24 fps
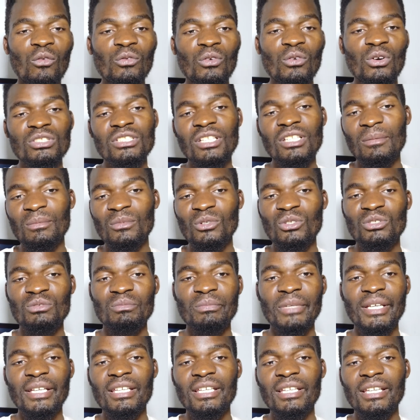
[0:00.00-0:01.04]
Of course, I'm not
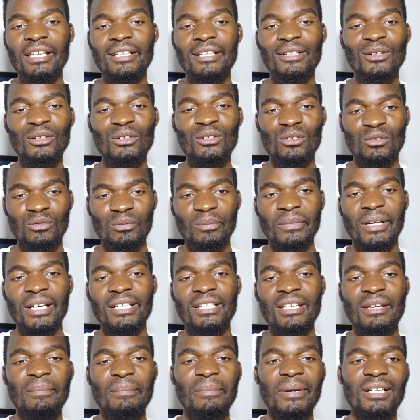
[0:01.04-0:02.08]
making a lot of
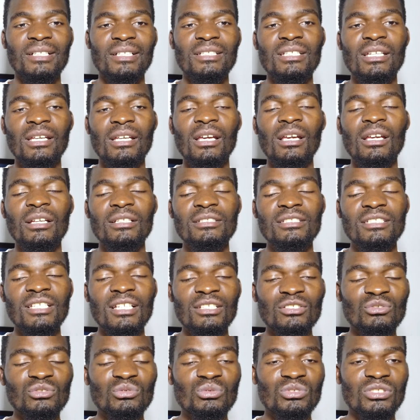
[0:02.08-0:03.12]
money, but
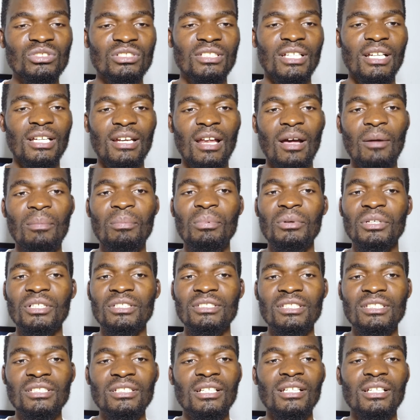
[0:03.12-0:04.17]
just to start up,
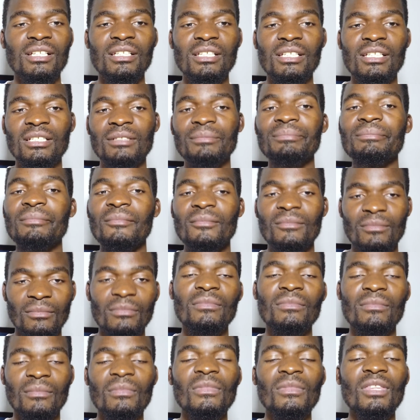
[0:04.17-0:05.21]
it's really
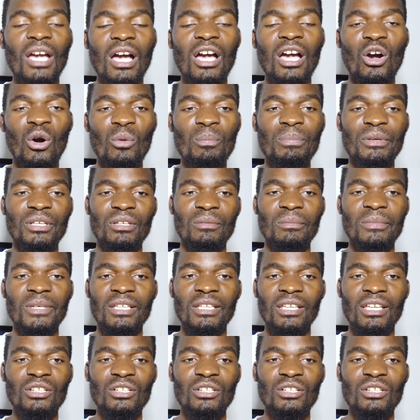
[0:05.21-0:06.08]
helping me.